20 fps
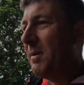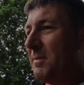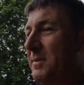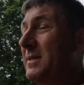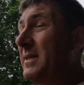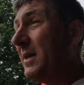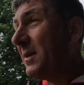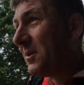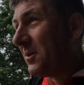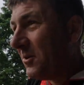I'm
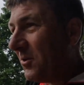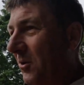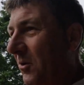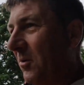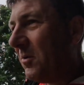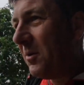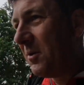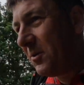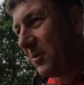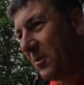still a
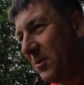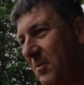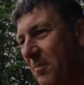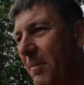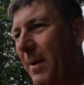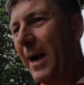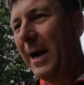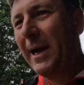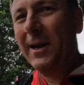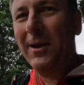good
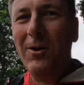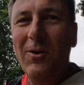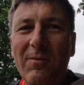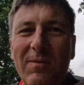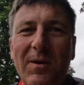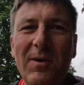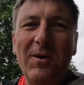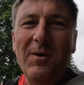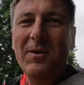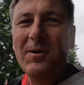mile
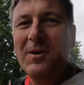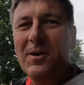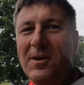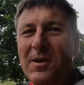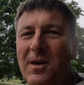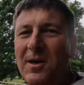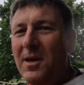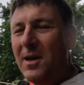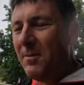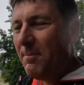
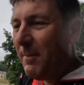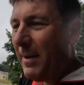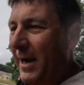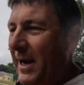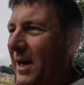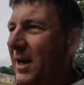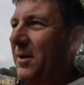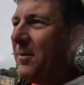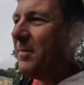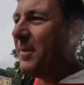
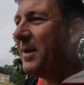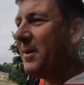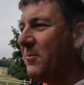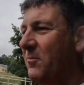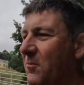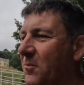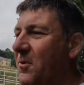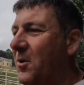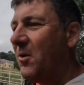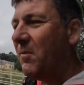and a bit
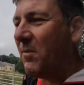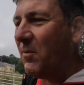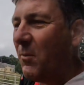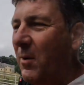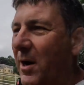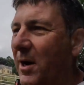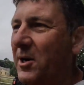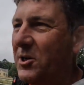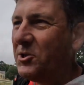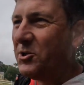over
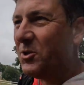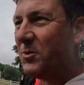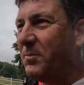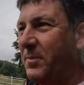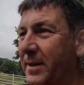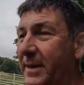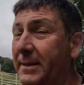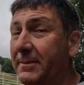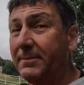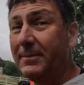where I should
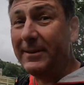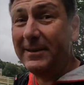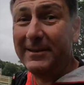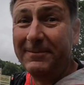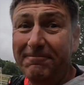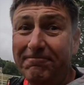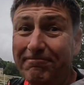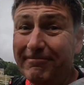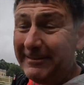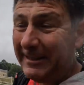be. But
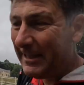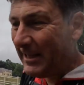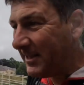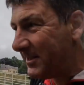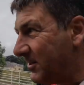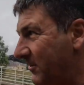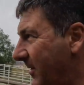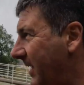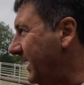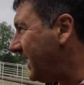that's
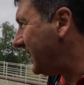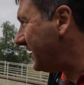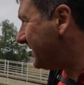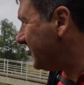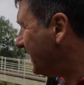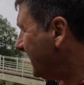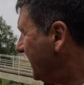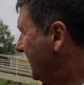the way it is.